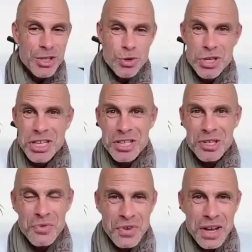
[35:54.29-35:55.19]
2
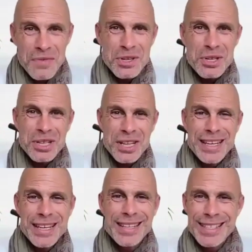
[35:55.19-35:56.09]
years, 5 years,
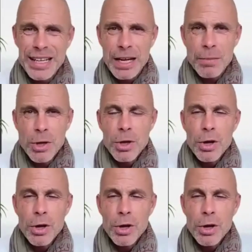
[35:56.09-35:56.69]
10 years time,